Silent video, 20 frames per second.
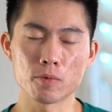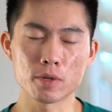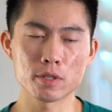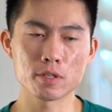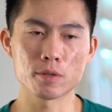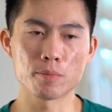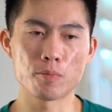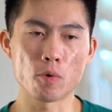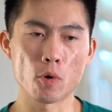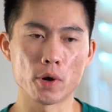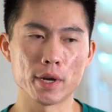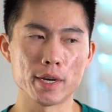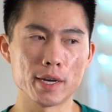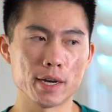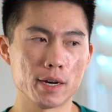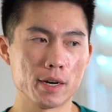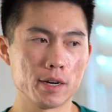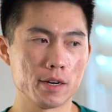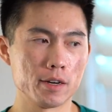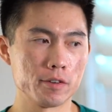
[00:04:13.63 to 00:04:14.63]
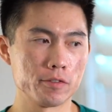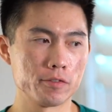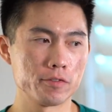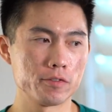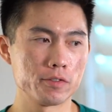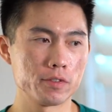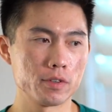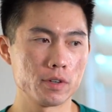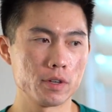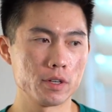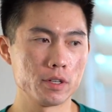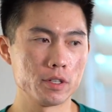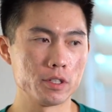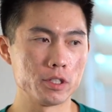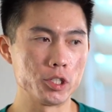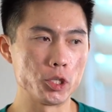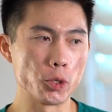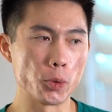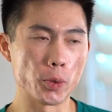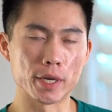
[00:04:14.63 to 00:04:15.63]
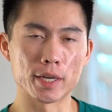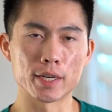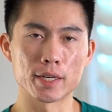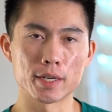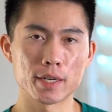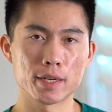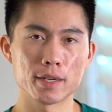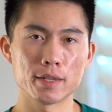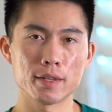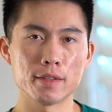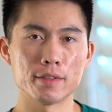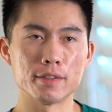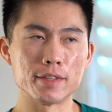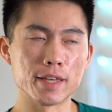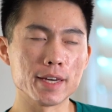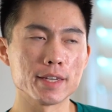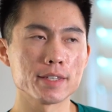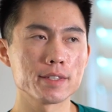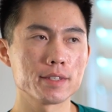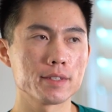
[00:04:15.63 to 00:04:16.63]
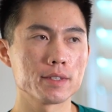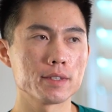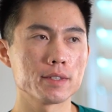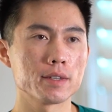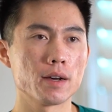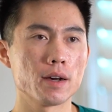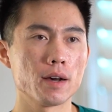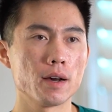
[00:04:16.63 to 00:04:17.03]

What's the point of doing this,